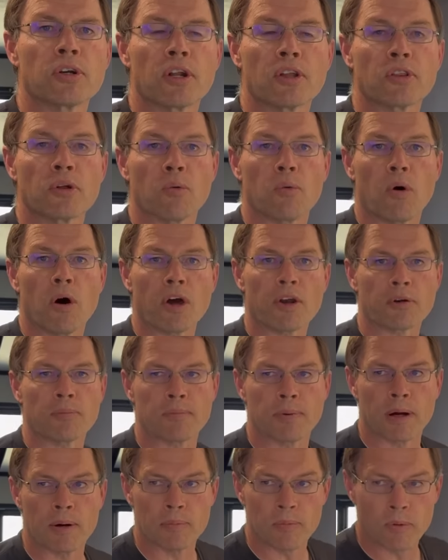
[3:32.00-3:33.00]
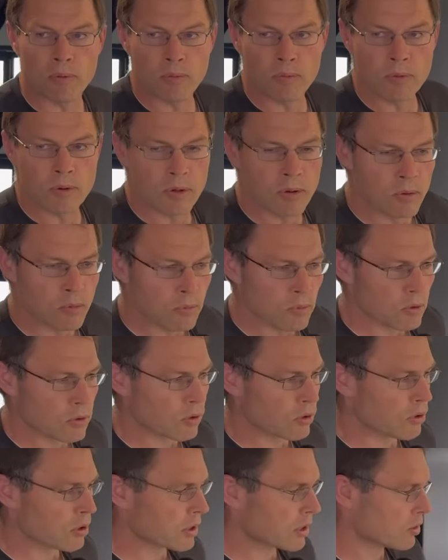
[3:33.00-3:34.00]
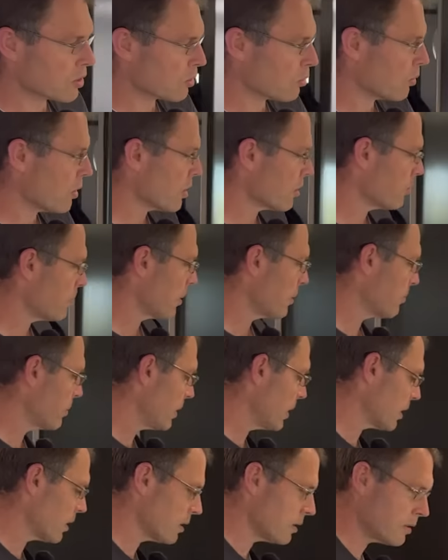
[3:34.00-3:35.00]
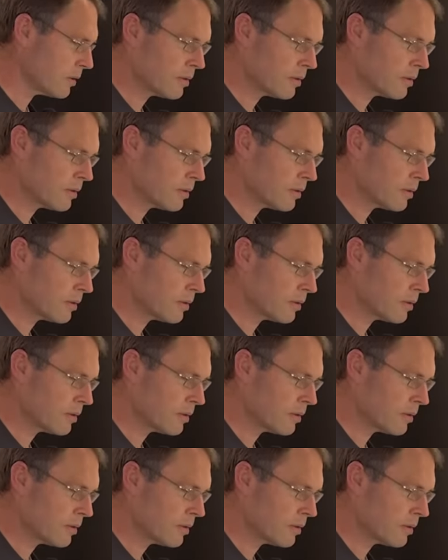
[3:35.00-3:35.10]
on the water pump, we'll go look at their water pump here,